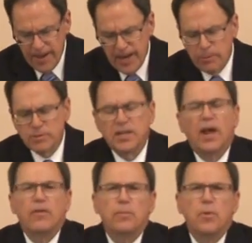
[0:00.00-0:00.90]
He was
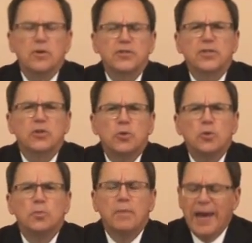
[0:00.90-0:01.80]
another person
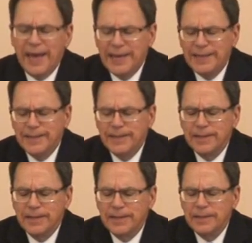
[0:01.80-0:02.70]
who made
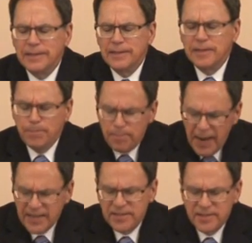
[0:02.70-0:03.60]
the
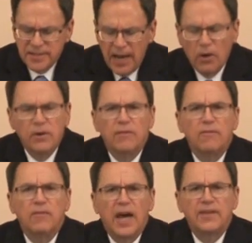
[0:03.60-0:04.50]
best out
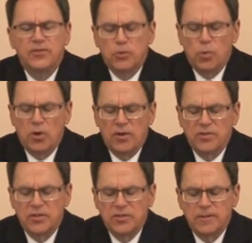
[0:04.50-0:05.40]
of life's
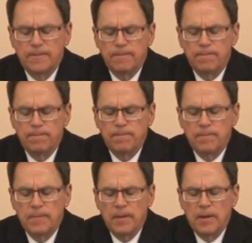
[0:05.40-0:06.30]
worst.
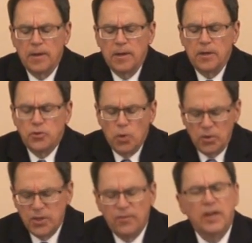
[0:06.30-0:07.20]

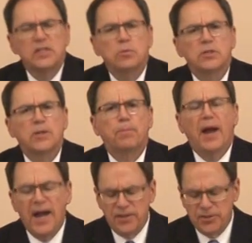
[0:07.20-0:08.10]
Georgi Vins was a
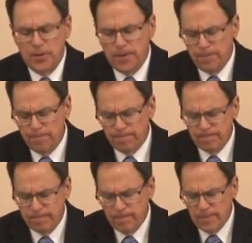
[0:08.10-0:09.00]
pastor
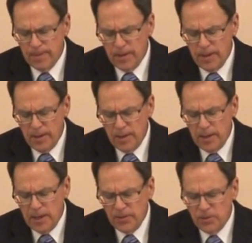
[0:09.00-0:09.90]

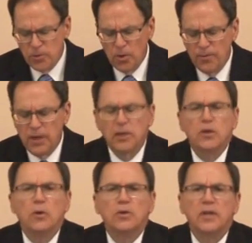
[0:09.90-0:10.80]
in the Soviet
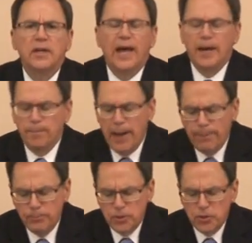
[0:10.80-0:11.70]
Union at a
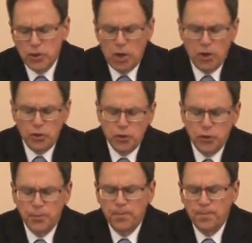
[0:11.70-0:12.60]
Baptist church.